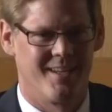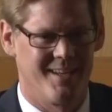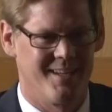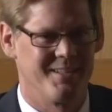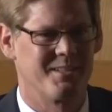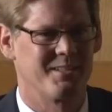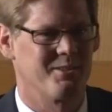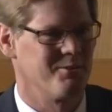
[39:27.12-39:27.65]

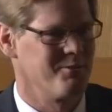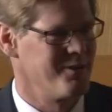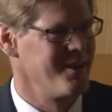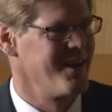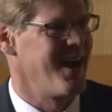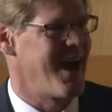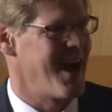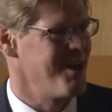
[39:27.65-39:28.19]
And so
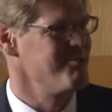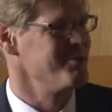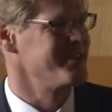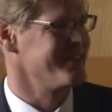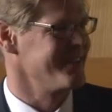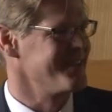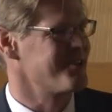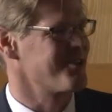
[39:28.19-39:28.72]
I
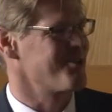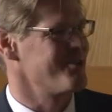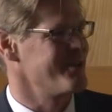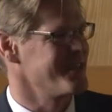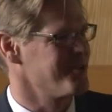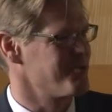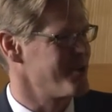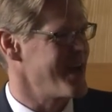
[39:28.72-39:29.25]
was
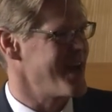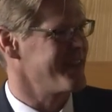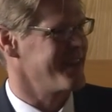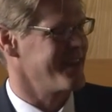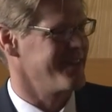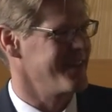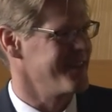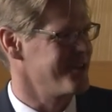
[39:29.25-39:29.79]
incurring the
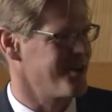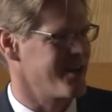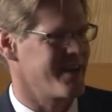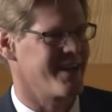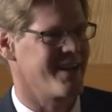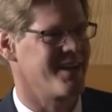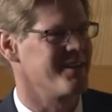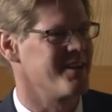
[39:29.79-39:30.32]
wrath. They thought
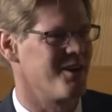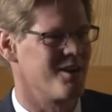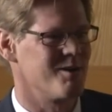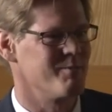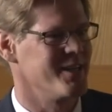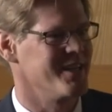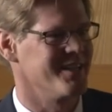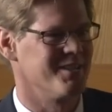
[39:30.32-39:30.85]
I had an
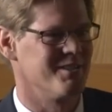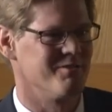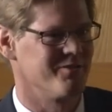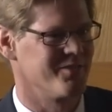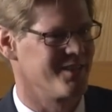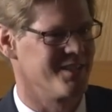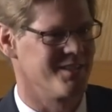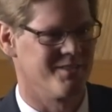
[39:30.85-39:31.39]
army of,
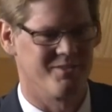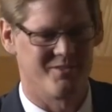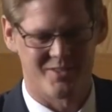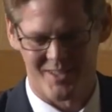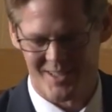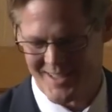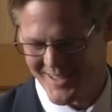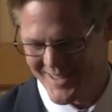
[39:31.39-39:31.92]

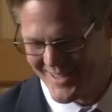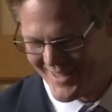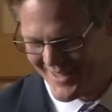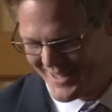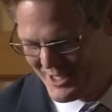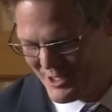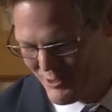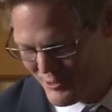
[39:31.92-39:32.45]
of uh,
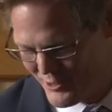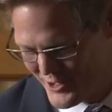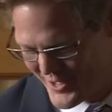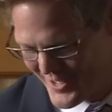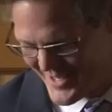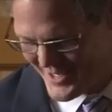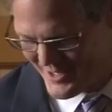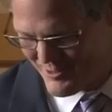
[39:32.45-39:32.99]
youth
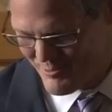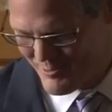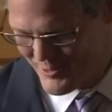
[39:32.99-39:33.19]
who